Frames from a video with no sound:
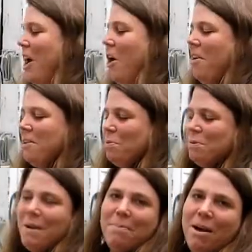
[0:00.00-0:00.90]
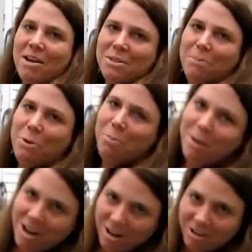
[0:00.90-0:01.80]
All this was made possible
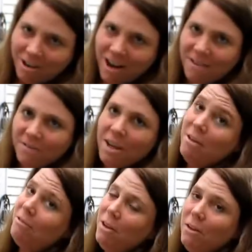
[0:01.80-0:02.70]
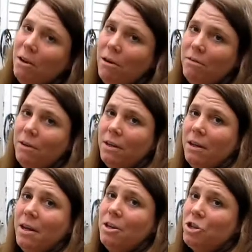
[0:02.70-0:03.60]
by our Kraft Philadelphia
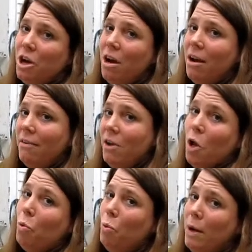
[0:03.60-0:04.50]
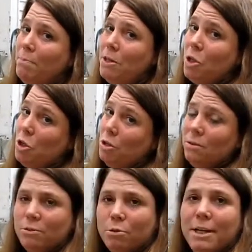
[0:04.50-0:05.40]
Chive Whipped
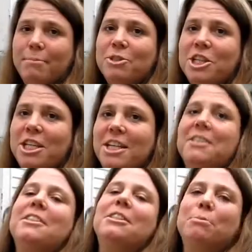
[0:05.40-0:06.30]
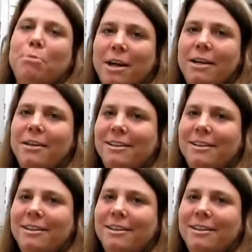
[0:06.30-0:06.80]
Cream Cheese Spread.